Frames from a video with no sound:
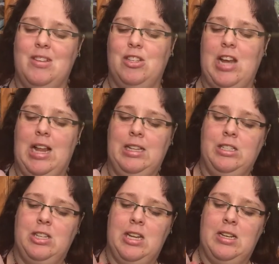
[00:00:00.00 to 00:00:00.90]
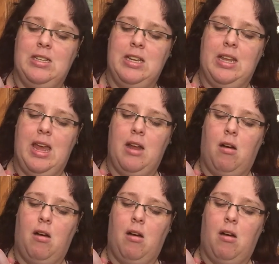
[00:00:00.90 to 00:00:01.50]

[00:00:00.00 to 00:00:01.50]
challenging to get